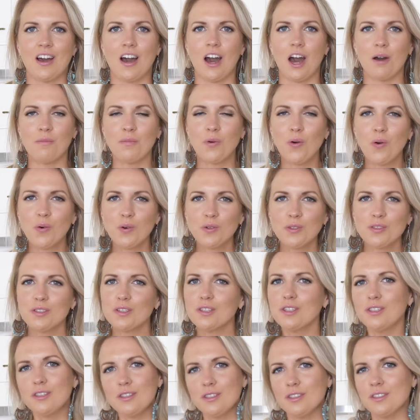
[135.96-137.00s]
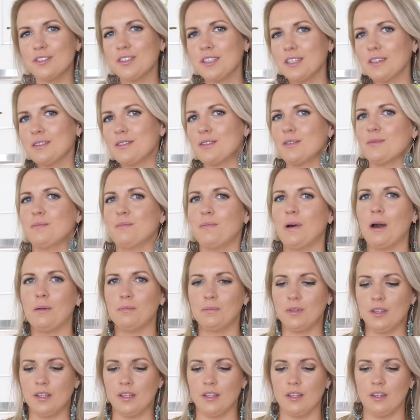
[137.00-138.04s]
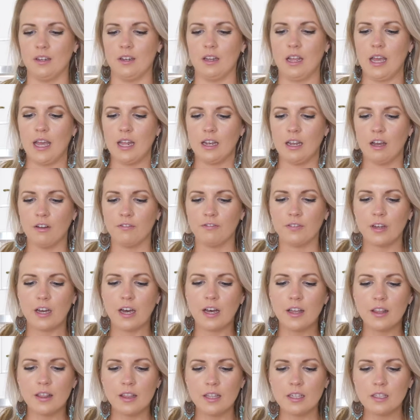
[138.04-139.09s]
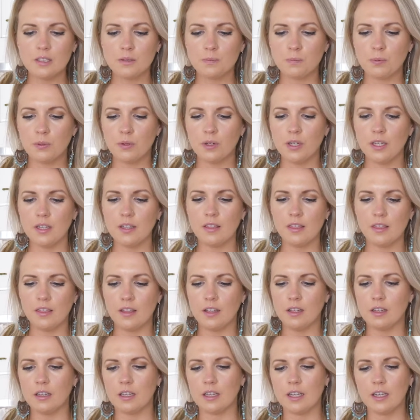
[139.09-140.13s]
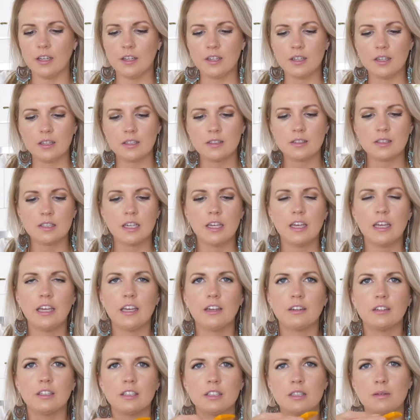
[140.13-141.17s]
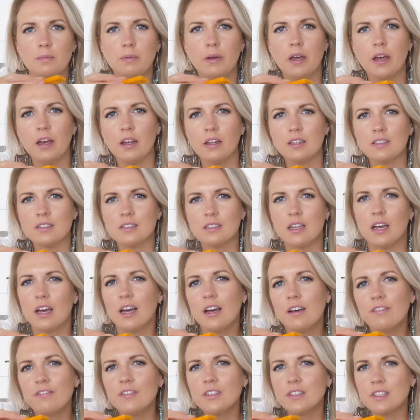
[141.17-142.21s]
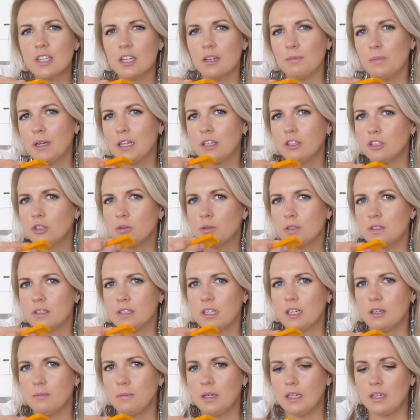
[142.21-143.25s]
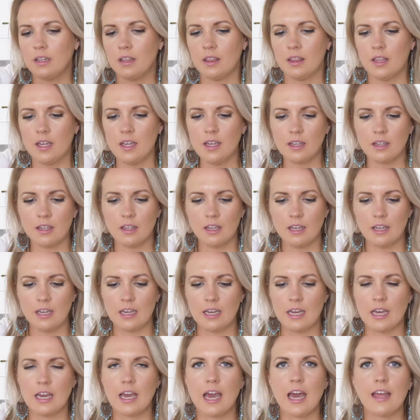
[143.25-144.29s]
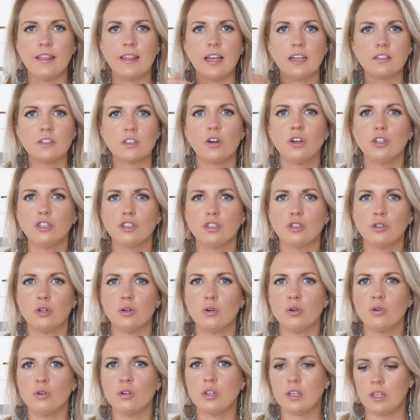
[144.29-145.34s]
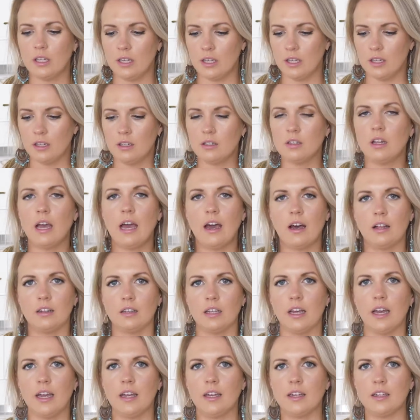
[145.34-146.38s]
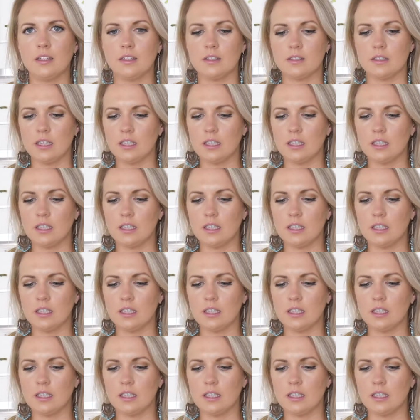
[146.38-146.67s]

I'm also using some pumpkin, and I've cut this pretty thinly. You can see here it's about 1/2 centimetre to 1 centimetre thick, and that's going to cook in our layers.